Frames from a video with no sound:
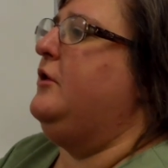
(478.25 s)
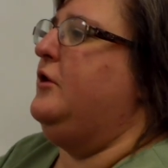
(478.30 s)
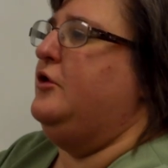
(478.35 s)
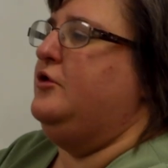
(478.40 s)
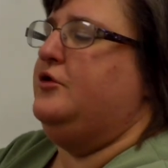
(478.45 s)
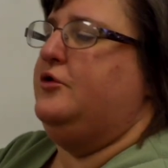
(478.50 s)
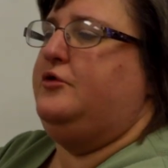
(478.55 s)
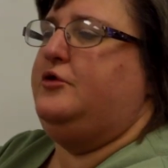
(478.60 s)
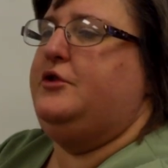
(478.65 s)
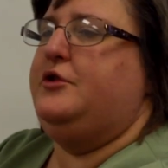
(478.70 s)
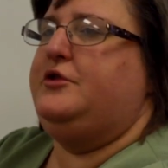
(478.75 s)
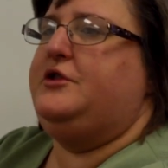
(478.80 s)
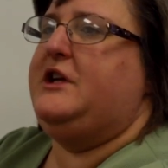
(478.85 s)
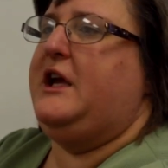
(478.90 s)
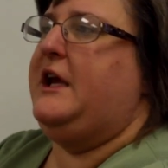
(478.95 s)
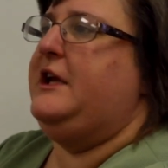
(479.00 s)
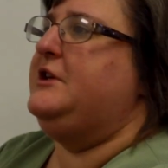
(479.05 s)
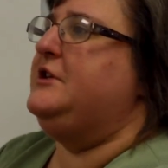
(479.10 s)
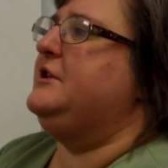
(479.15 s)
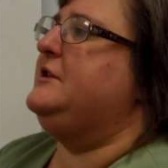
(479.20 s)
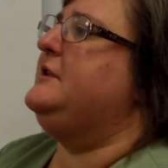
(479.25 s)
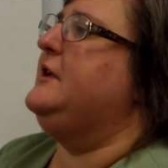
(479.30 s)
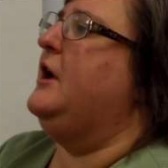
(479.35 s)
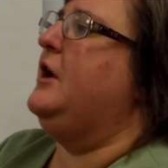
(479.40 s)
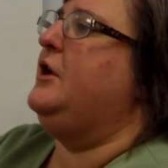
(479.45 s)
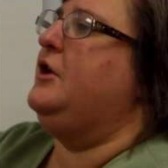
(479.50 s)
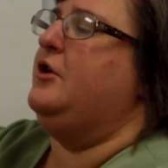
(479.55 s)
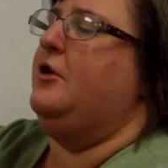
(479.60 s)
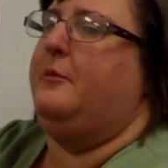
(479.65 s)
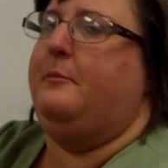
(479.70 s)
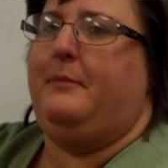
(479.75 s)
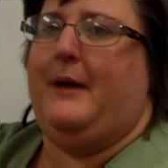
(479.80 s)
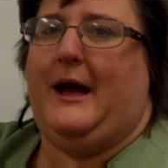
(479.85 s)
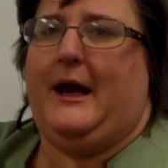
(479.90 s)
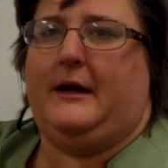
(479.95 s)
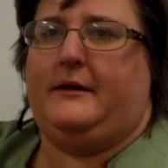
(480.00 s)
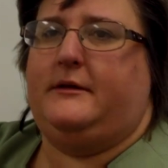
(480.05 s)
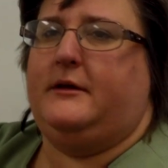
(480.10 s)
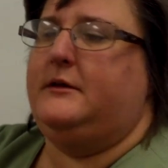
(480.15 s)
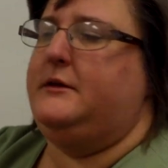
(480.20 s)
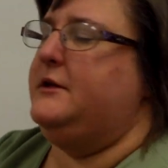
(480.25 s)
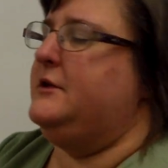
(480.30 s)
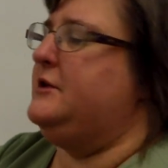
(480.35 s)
you do 2 changes, you're back to